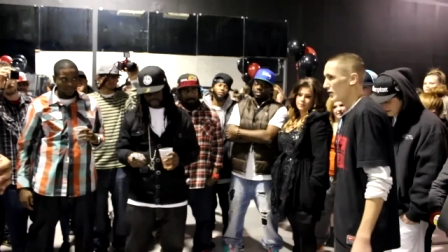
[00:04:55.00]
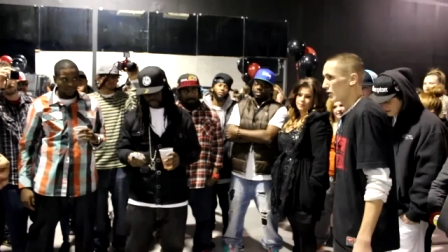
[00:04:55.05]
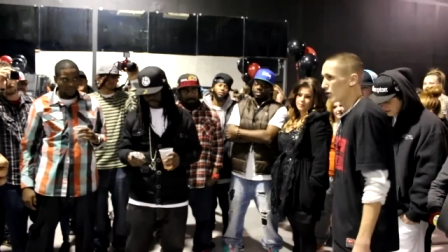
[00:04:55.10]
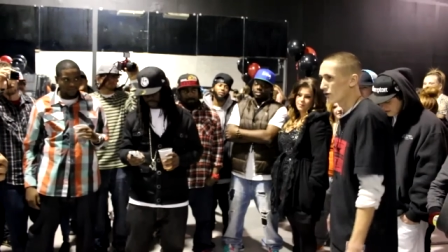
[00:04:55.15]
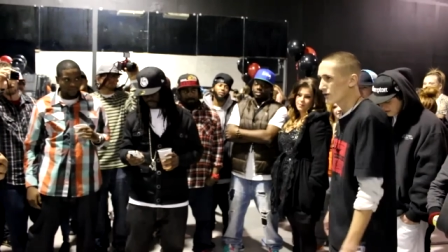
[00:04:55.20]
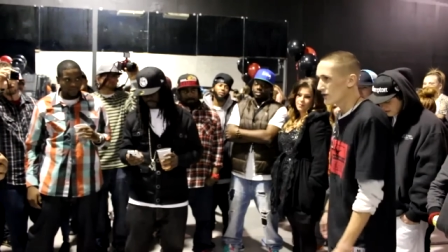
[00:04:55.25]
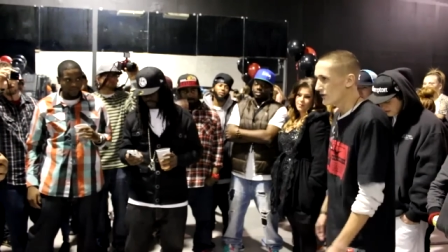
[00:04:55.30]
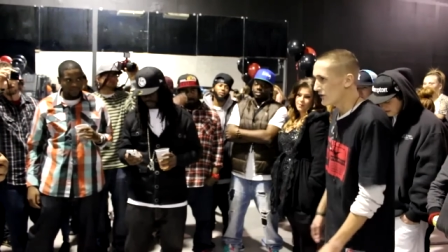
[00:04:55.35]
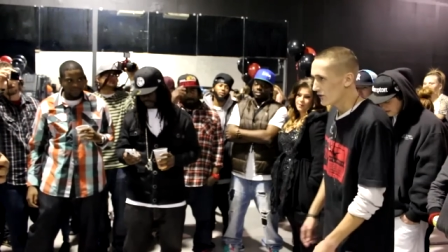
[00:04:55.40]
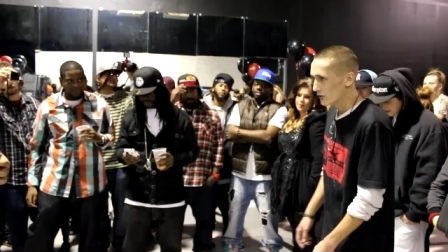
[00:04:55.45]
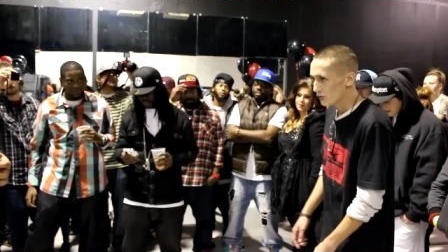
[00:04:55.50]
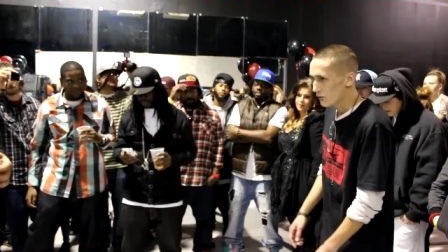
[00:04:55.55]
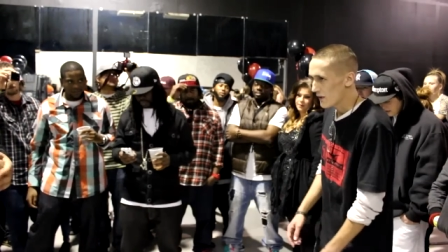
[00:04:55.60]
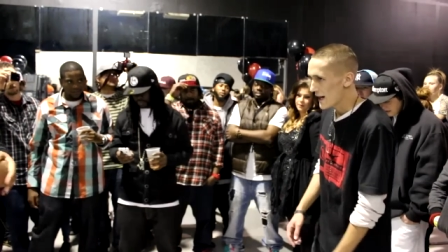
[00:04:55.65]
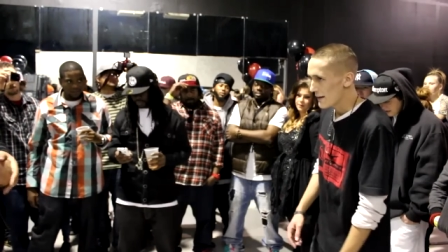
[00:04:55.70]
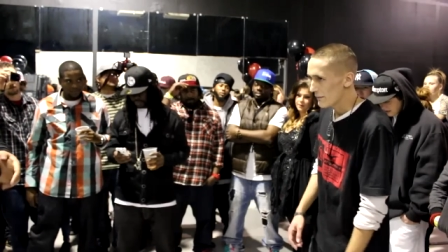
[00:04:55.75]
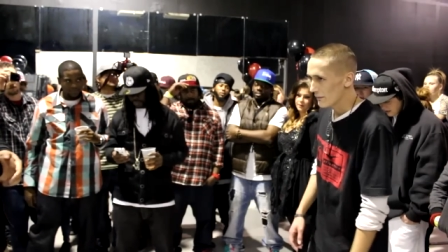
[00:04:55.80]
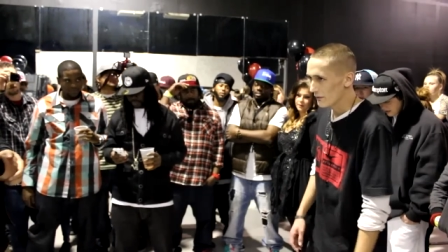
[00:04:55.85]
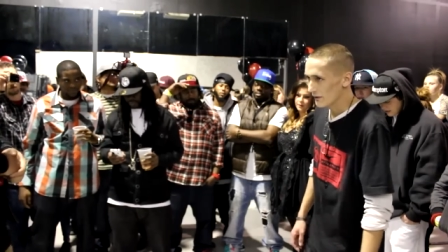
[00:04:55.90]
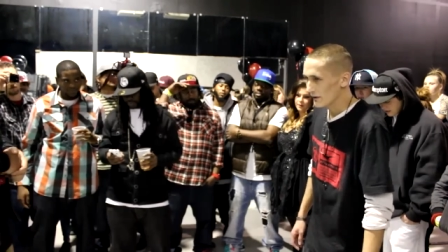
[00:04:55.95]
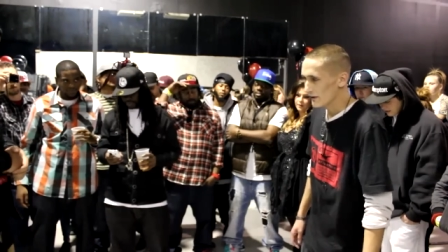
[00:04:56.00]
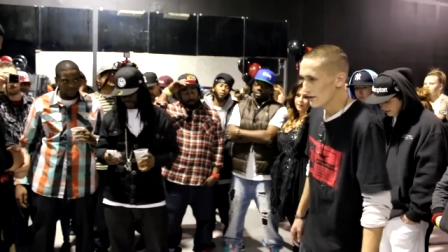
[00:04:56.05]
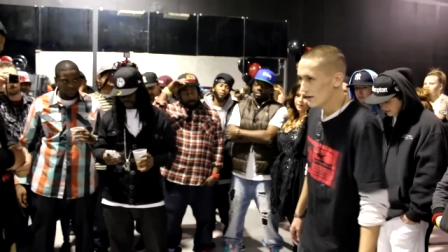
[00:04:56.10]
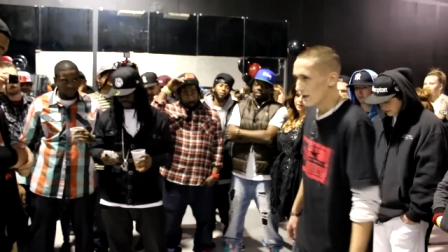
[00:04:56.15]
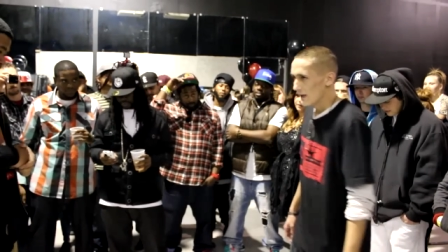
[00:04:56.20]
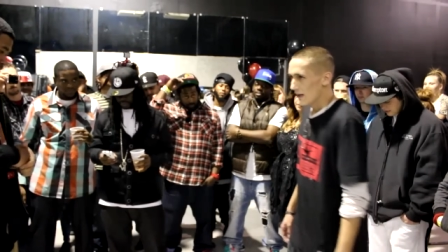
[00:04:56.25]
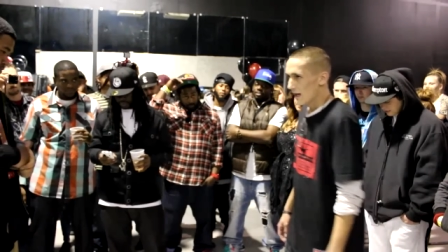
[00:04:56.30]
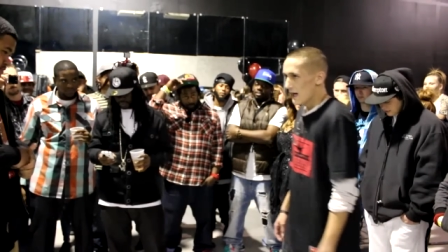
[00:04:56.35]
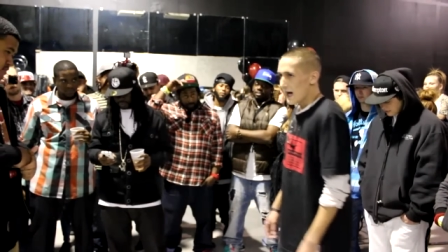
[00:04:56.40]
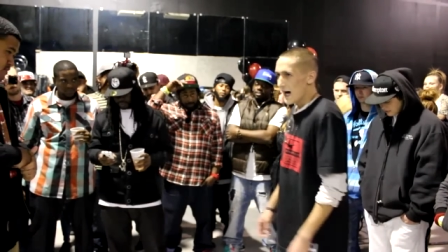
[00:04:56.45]
ain't heard of this rapper.
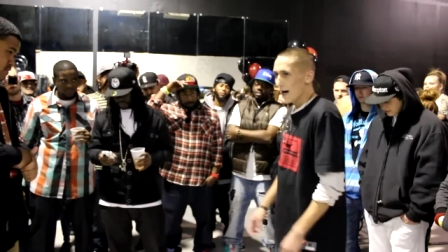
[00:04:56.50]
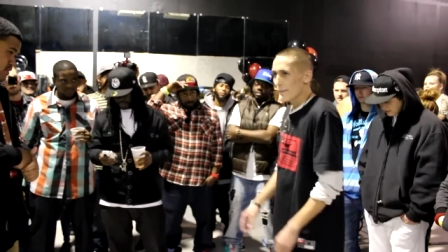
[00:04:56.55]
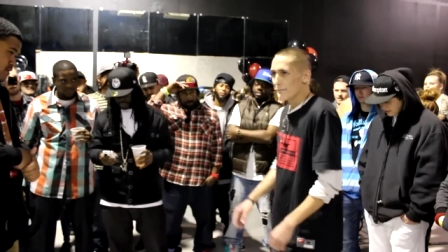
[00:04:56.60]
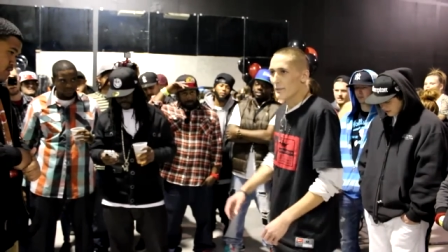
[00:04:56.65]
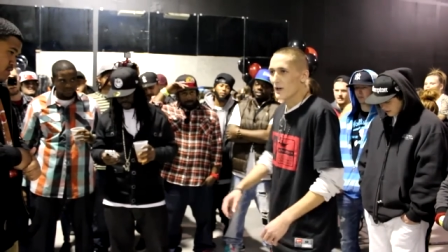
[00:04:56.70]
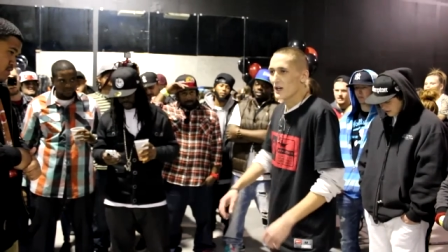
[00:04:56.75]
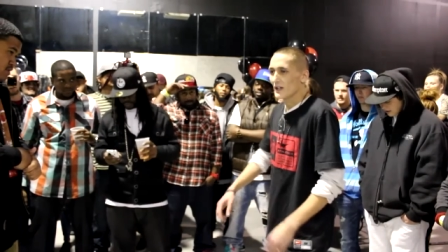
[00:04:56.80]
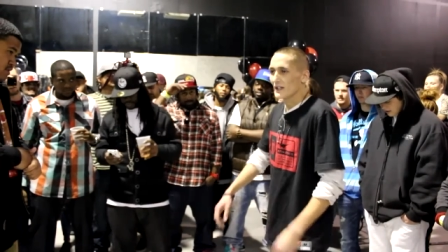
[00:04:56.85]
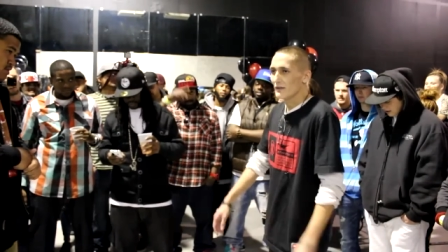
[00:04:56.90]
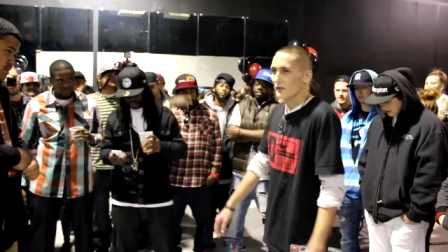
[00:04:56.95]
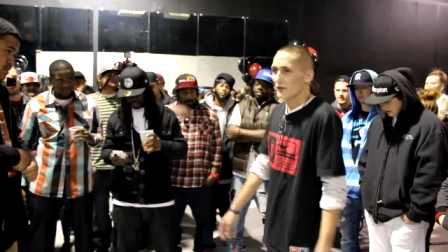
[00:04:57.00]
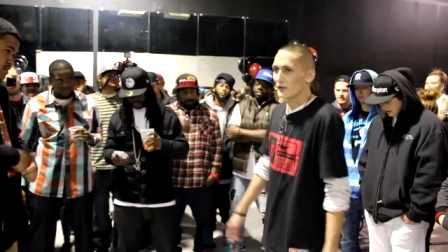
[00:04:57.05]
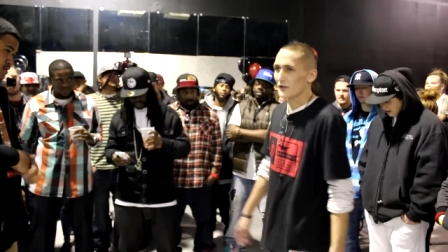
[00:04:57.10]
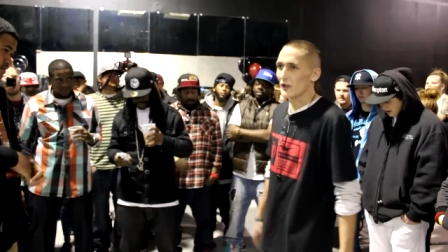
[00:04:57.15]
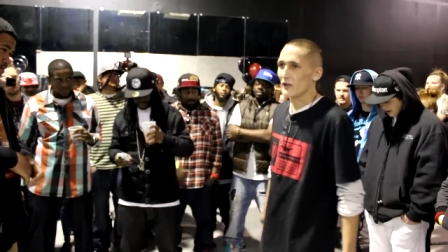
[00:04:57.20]
I barely even